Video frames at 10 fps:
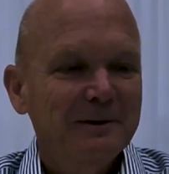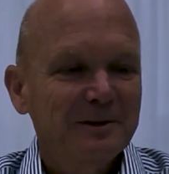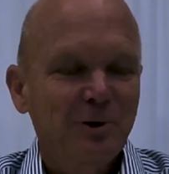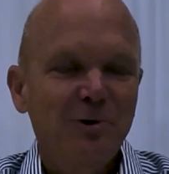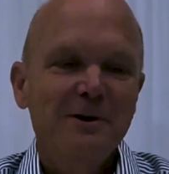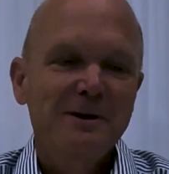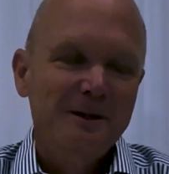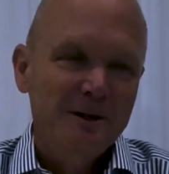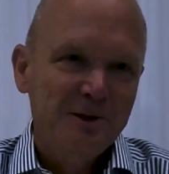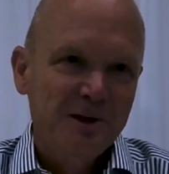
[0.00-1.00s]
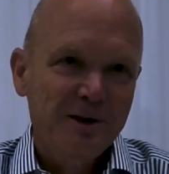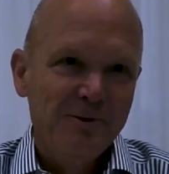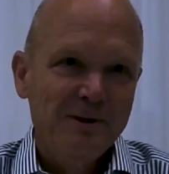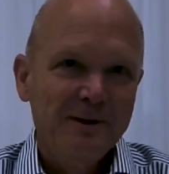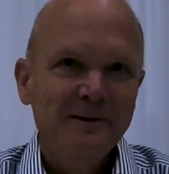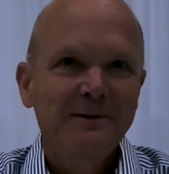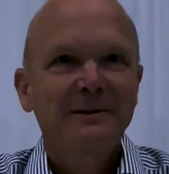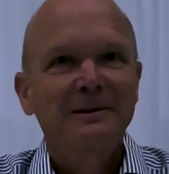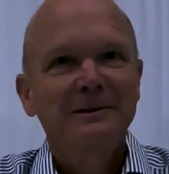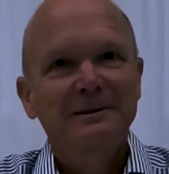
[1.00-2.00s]
Started in engineering.
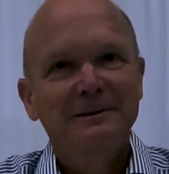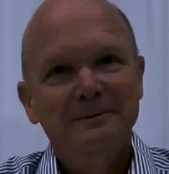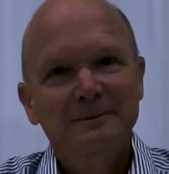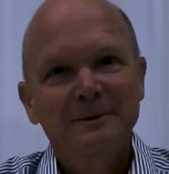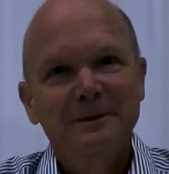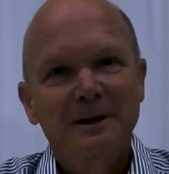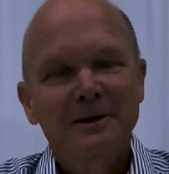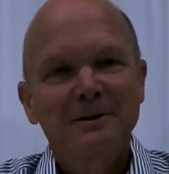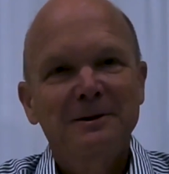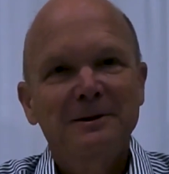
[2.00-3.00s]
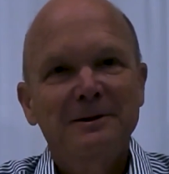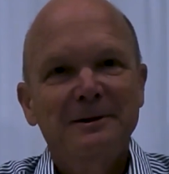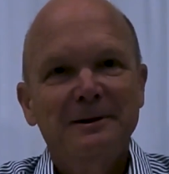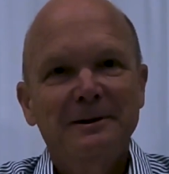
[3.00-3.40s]
I did